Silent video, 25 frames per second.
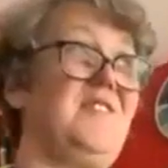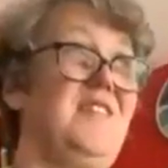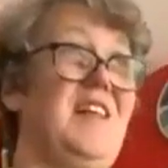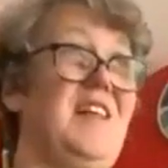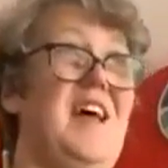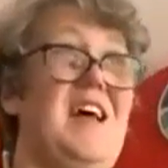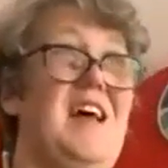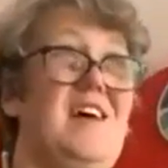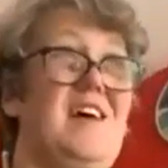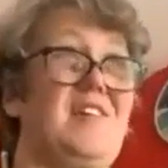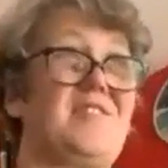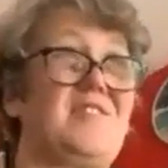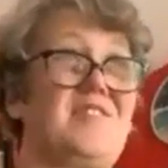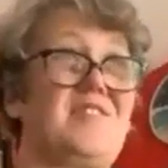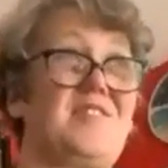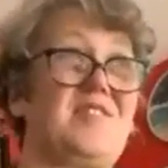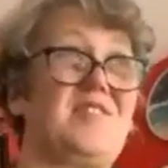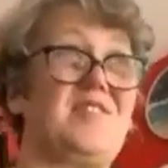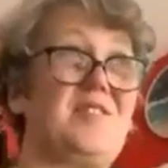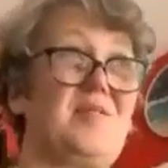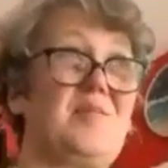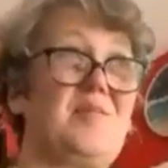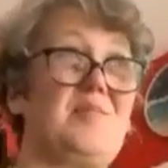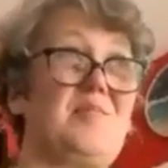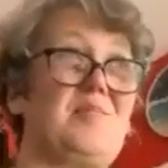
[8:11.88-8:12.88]

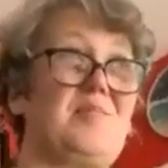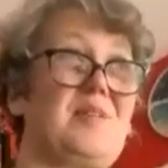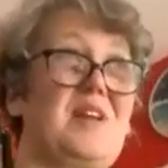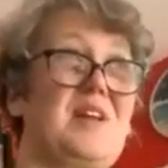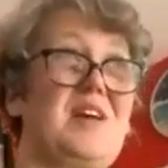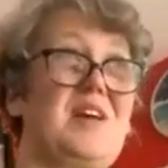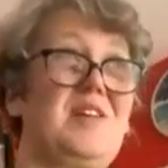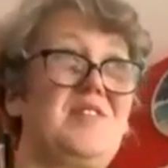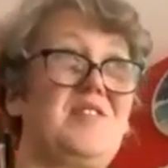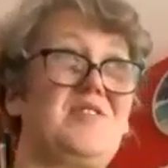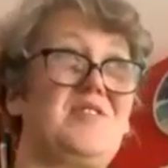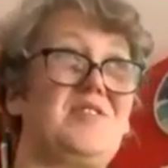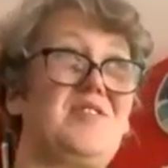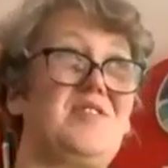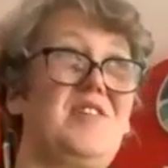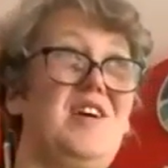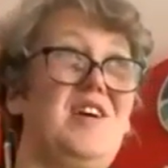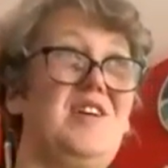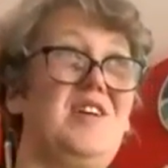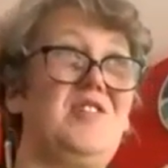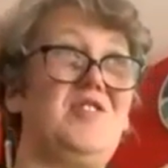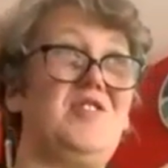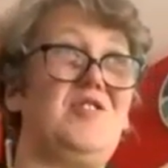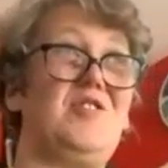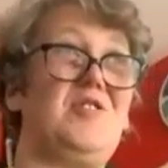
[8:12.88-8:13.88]
less, but
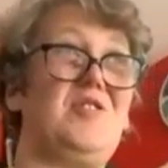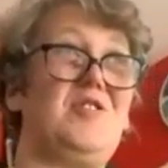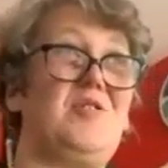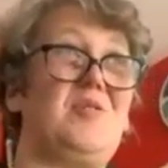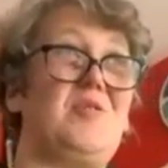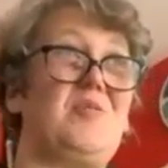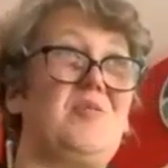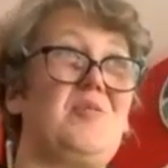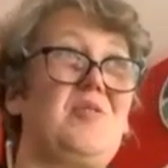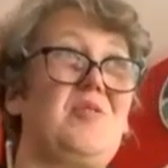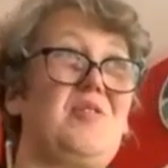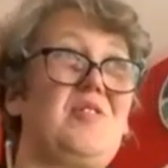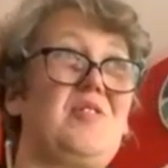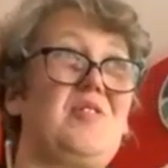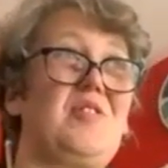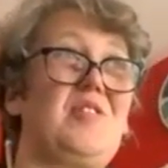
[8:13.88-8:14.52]
you know,